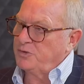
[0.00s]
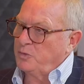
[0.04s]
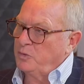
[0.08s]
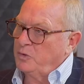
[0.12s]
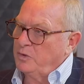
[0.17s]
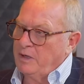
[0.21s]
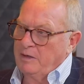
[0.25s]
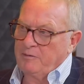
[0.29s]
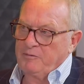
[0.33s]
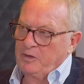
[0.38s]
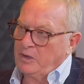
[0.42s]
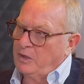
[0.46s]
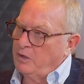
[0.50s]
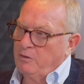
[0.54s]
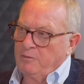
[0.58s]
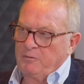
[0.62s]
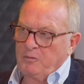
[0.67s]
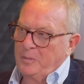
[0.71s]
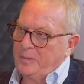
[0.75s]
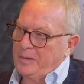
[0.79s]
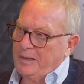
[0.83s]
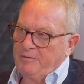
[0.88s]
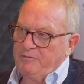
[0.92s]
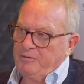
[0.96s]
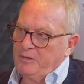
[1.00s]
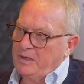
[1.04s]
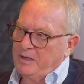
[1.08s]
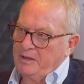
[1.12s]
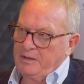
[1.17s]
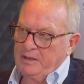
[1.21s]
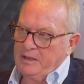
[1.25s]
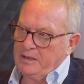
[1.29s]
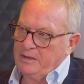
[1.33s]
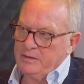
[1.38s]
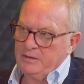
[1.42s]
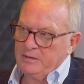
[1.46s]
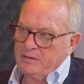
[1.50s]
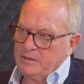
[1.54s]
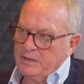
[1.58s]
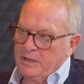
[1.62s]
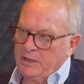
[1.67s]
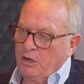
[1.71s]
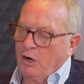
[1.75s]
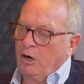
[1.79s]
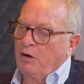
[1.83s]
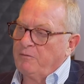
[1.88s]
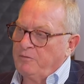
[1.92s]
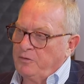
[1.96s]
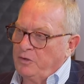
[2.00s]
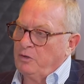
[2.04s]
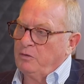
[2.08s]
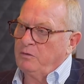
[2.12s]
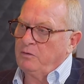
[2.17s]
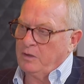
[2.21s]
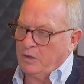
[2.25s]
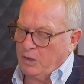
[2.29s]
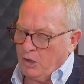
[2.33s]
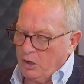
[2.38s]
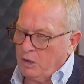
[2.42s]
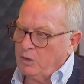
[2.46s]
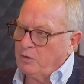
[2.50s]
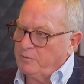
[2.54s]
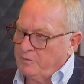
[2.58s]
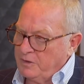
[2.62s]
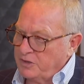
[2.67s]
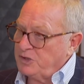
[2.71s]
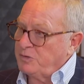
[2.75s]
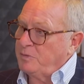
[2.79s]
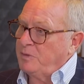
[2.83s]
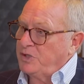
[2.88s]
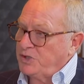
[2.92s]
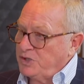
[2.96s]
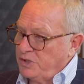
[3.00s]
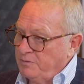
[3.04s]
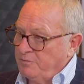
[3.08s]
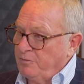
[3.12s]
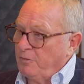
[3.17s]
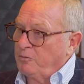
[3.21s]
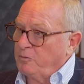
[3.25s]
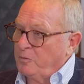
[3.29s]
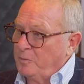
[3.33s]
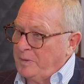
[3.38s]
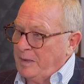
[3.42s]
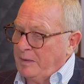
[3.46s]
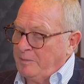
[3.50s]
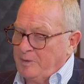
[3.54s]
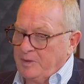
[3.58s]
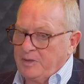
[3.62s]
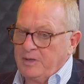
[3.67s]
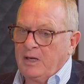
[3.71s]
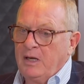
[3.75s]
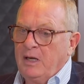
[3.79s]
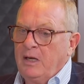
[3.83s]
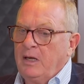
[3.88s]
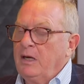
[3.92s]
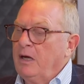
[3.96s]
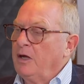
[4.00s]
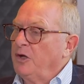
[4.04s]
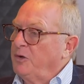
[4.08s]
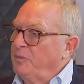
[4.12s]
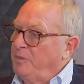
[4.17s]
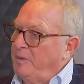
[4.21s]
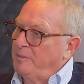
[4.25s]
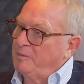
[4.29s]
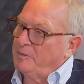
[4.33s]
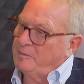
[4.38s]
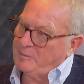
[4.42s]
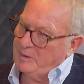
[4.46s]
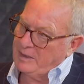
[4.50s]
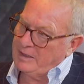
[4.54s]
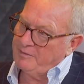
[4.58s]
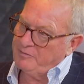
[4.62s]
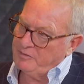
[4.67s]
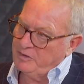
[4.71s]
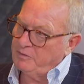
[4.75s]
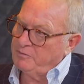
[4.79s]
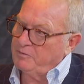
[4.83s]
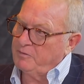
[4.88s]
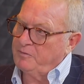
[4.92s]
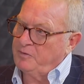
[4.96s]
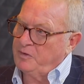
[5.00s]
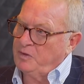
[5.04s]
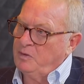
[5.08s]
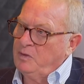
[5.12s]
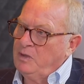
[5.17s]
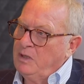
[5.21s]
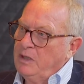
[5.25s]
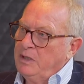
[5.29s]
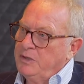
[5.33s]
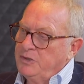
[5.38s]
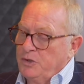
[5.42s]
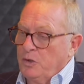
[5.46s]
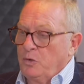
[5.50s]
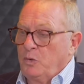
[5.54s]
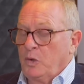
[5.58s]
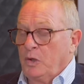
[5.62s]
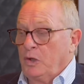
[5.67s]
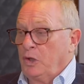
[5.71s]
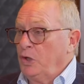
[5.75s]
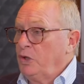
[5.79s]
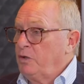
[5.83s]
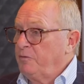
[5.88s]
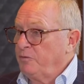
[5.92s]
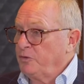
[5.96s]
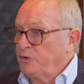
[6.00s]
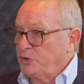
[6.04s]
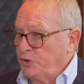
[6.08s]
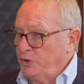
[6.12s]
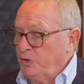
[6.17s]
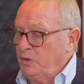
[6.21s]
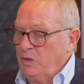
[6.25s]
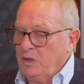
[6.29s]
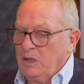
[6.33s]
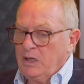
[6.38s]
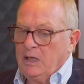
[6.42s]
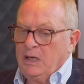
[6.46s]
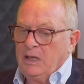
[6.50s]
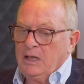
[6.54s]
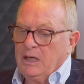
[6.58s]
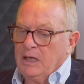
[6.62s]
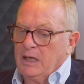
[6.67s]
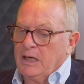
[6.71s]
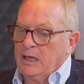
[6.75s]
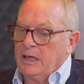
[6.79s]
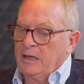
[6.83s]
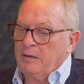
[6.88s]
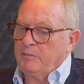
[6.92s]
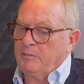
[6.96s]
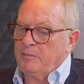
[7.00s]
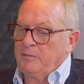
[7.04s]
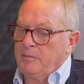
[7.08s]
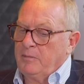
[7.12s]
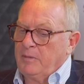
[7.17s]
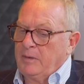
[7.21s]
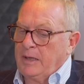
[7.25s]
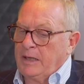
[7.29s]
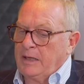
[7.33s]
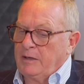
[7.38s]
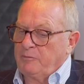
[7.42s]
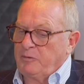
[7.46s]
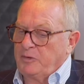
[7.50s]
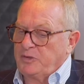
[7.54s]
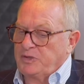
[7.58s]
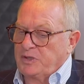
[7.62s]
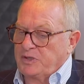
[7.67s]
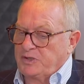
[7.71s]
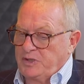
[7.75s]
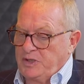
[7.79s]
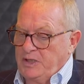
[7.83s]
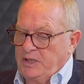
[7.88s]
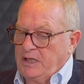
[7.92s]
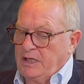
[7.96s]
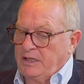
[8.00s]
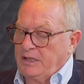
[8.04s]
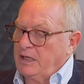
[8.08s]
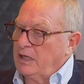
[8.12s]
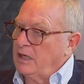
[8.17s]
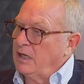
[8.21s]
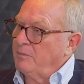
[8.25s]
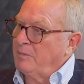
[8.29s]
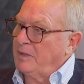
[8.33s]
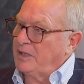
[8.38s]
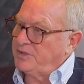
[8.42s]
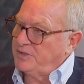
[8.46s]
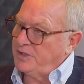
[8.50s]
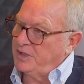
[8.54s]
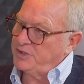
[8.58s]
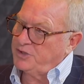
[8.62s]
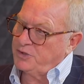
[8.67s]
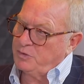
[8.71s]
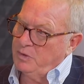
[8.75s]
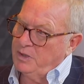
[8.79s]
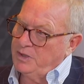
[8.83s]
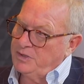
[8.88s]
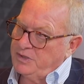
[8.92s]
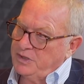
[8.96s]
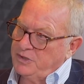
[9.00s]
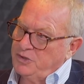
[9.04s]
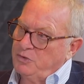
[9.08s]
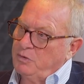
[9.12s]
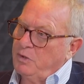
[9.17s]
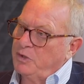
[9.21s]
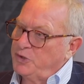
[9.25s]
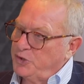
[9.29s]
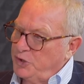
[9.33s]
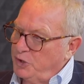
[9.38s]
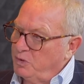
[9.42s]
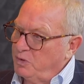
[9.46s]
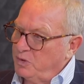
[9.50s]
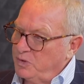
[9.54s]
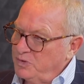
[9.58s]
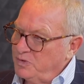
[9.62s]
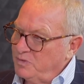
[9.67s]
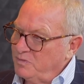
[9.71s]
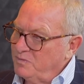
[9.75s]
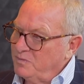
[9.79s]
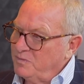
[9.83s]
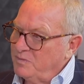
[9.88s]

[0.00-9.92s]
we're never going to overpay for anything, in our view, in our estimation of overpayment. Other people may have a different view. So we'll look for sure. And if we succeed, I think it'll make sense to us and to our shareholders.